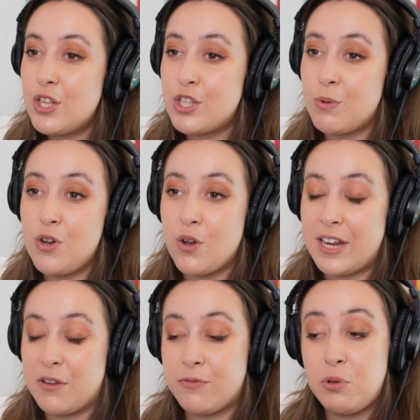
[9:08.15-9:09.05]
So we're not
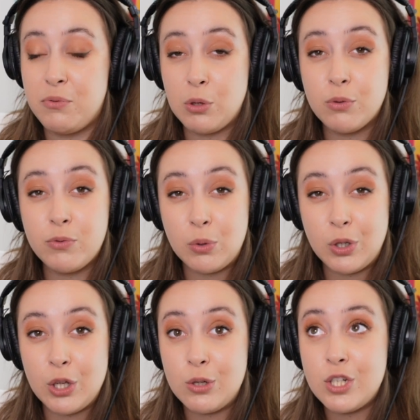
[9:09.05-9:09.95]
getting full vocal fold
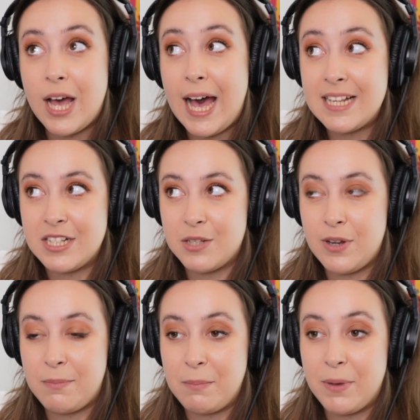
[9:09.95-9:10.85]
closure as he's
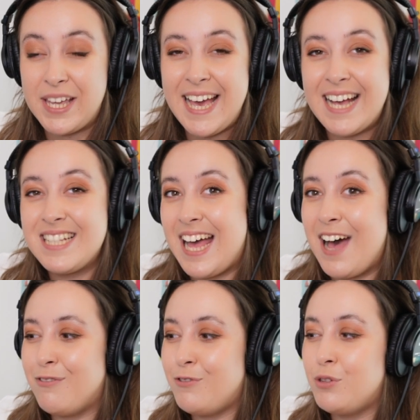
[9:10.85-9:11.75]
flipping, but he has to
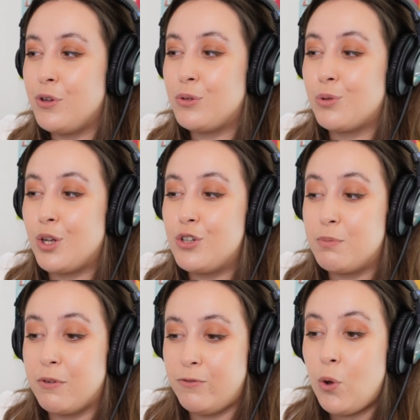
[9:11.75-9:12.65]
have full vocal closure
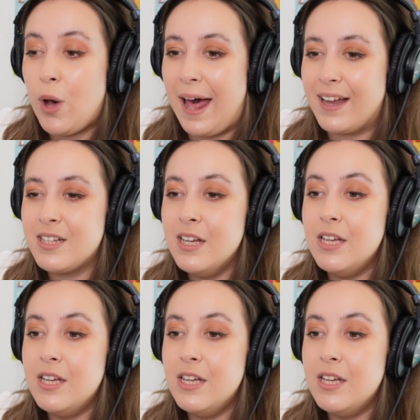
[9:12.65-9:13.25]
beforehand